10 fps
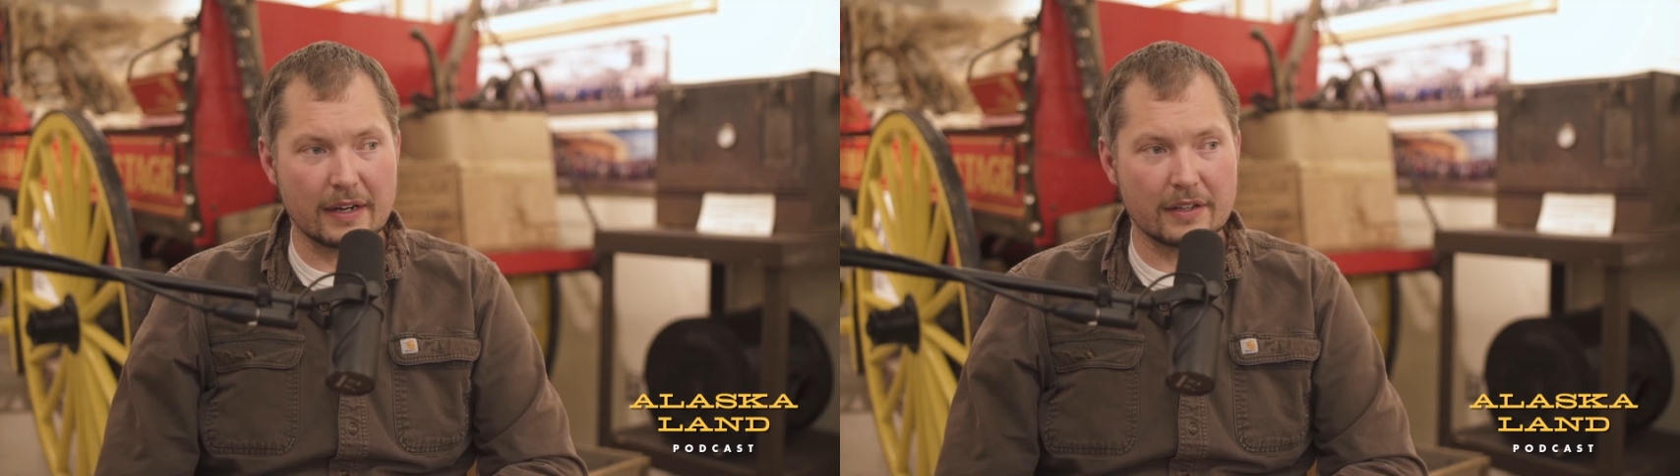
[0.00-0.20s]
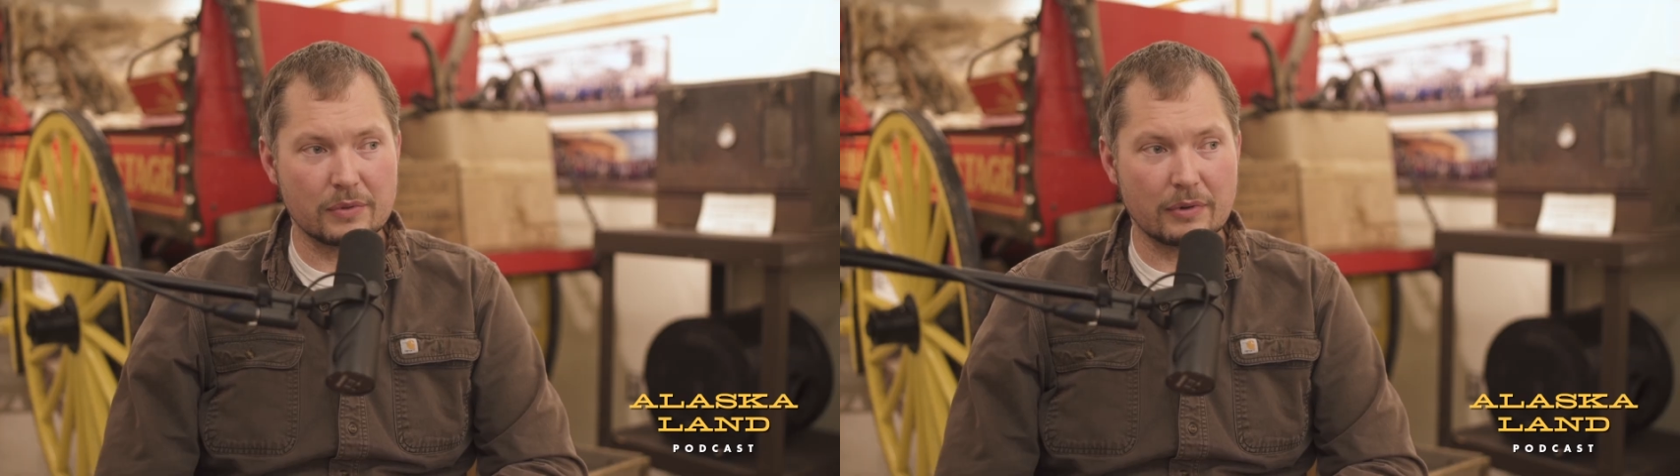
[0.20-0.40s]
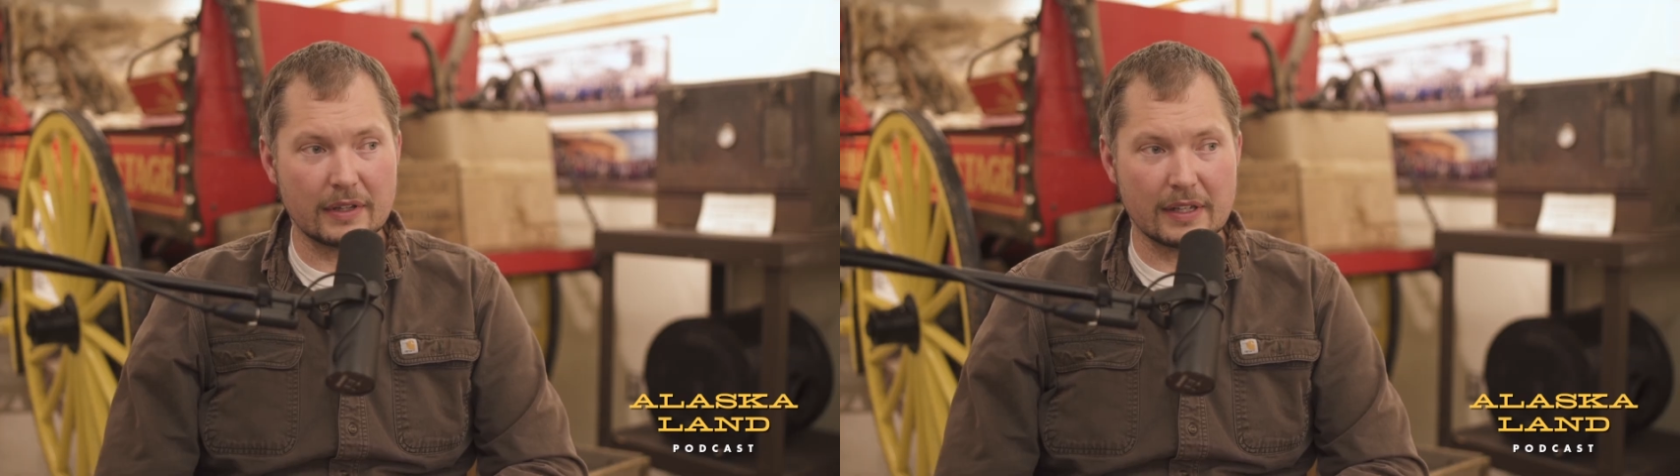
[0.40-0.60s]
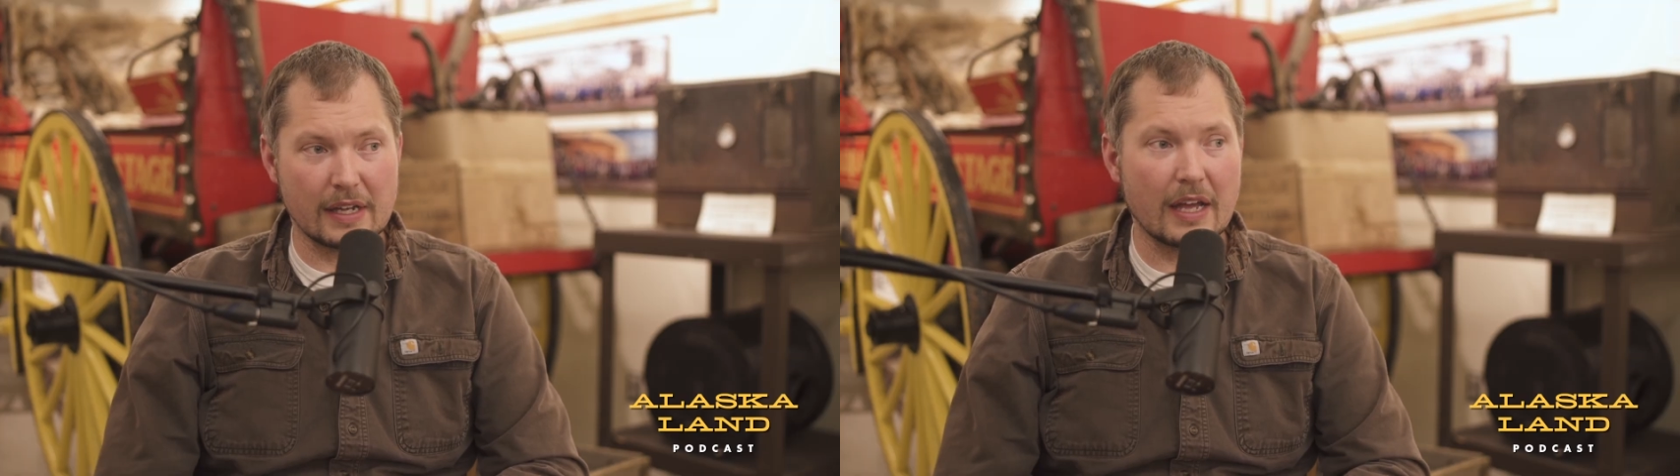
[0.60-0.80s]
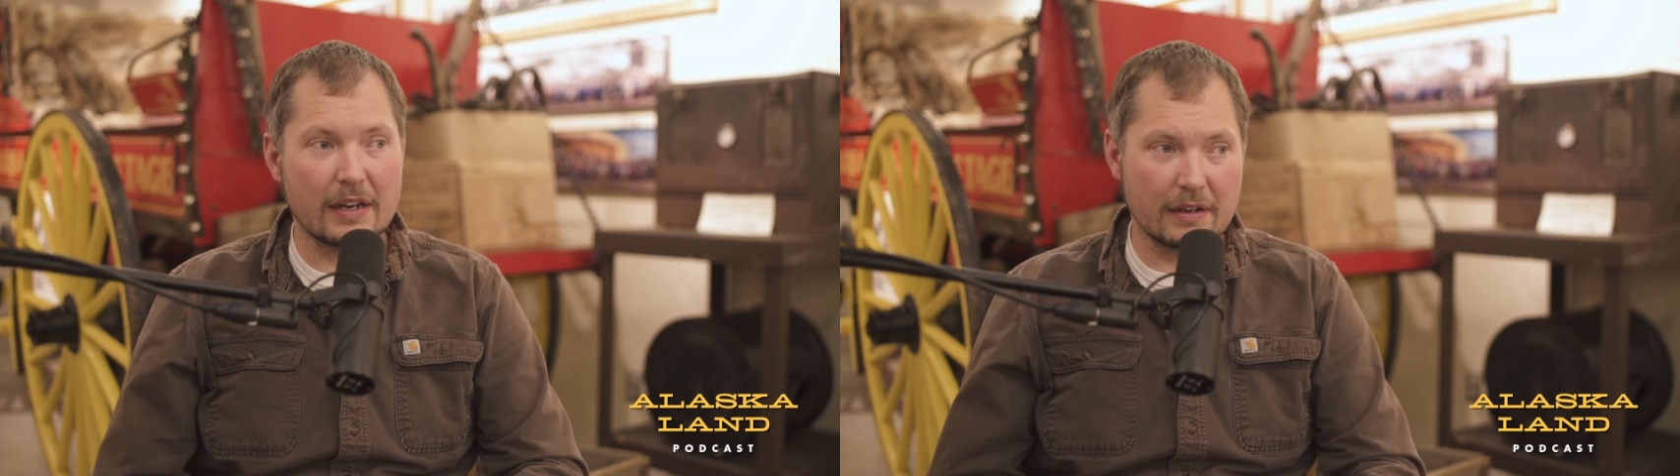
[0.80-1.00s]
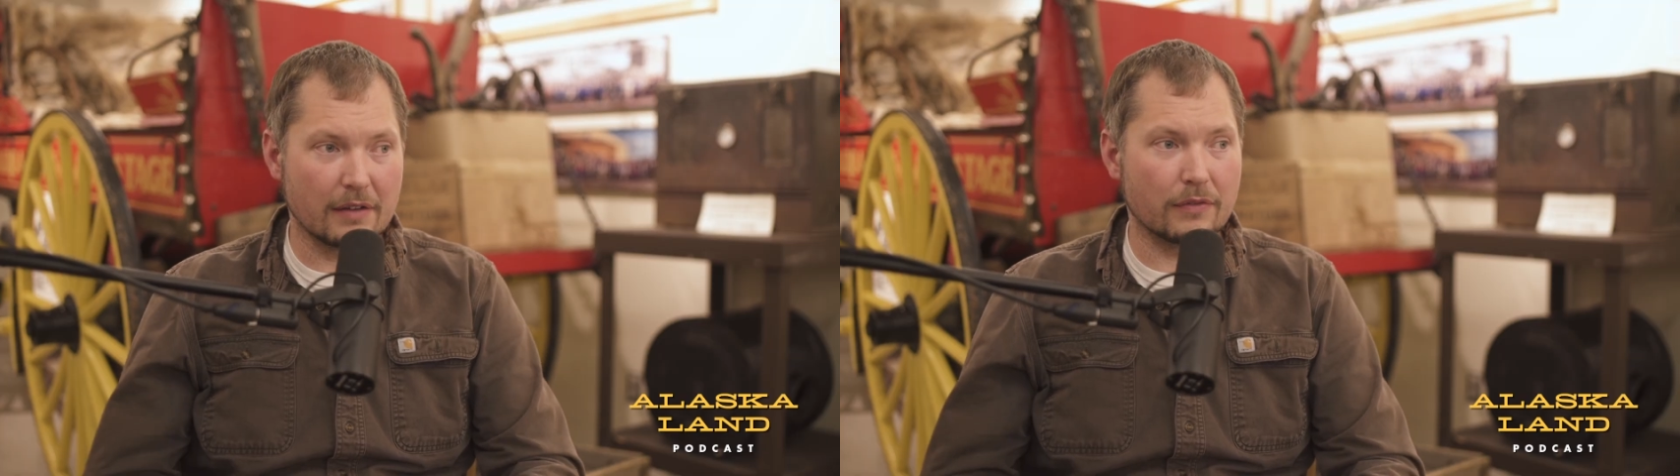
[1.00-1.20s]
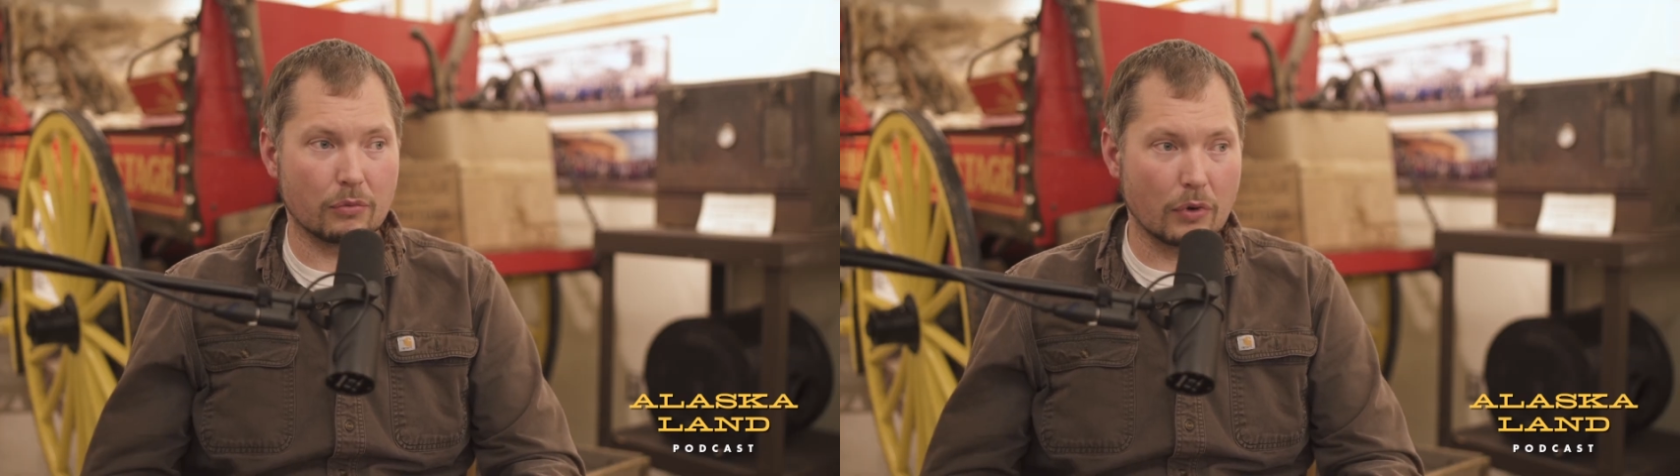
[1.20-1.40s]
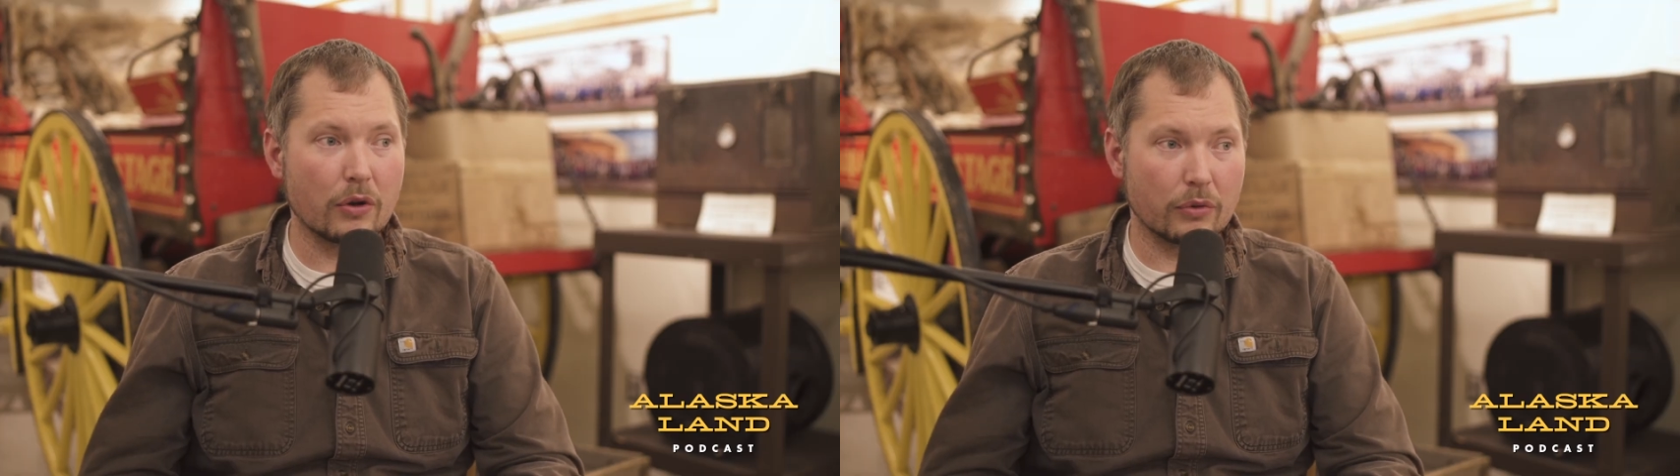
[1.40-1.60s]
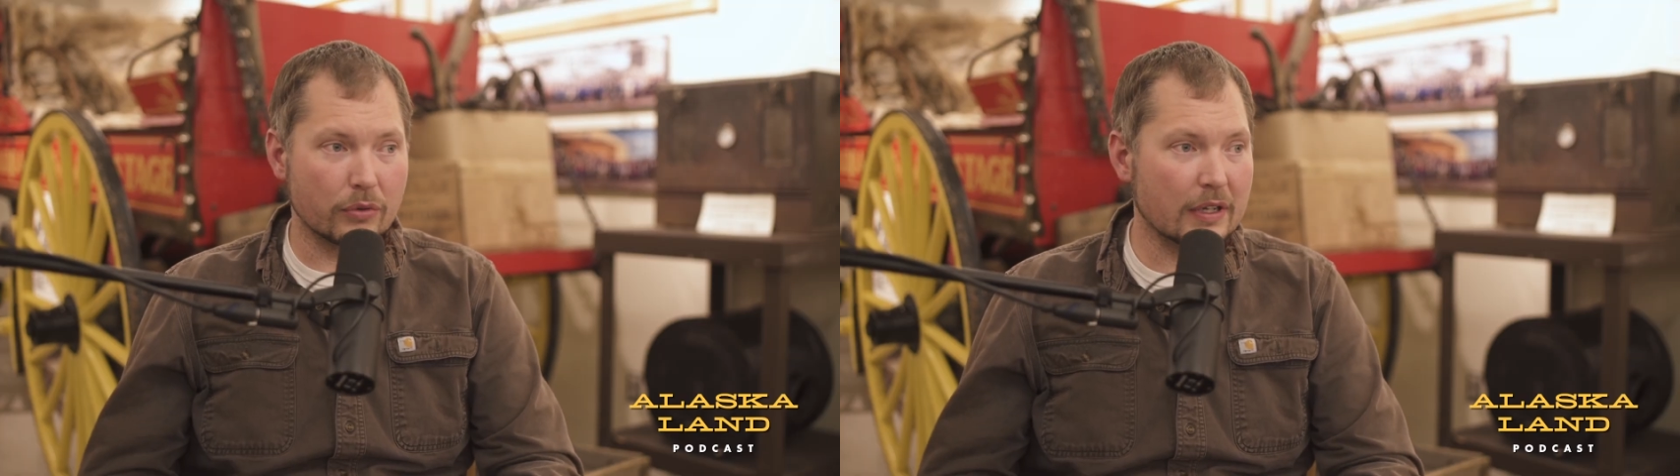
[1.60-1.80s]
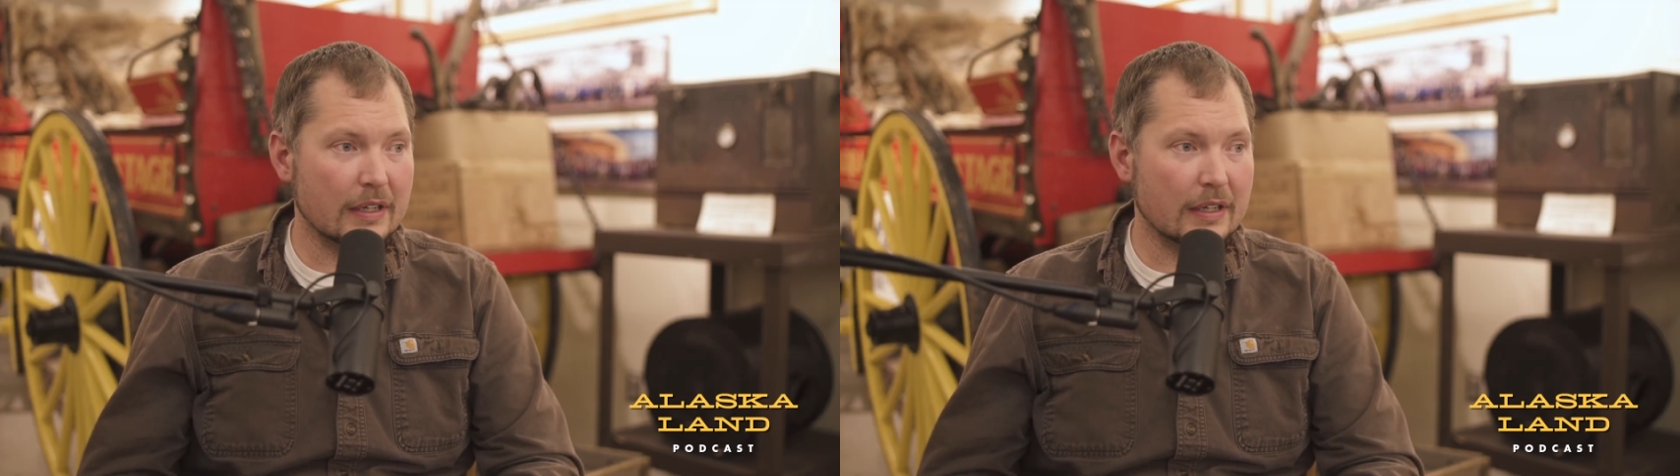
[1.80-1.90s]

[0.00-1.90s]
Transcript: because we were at the end of the road.